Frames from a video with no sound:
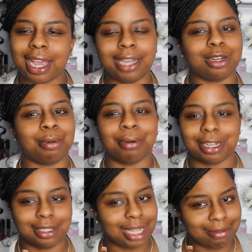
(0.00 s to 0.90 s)
I ain't trying to be
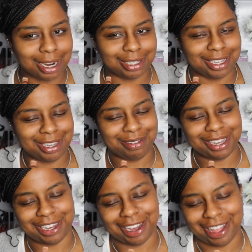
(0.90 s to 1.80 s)
racist. Is that
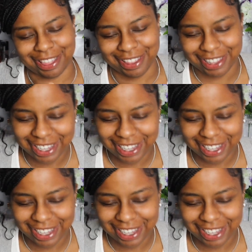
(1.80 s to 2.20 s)
racist?